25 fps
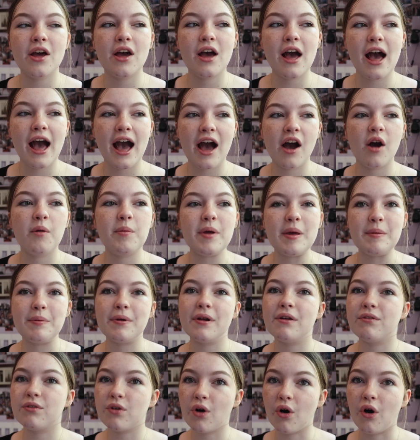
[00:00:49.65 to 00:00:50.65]
how people
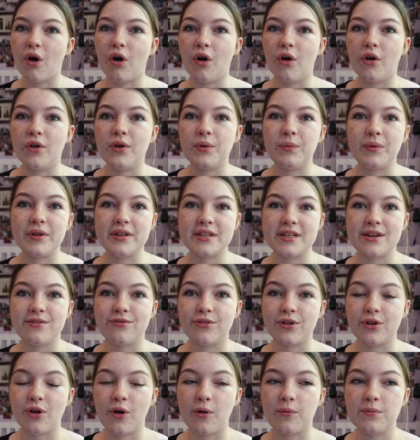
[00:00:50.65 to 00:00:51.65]
have got on with
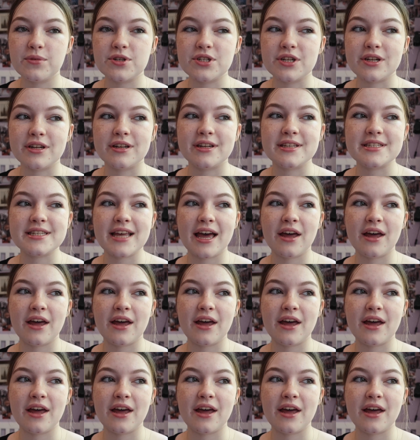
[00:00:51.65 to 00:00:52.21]
different options,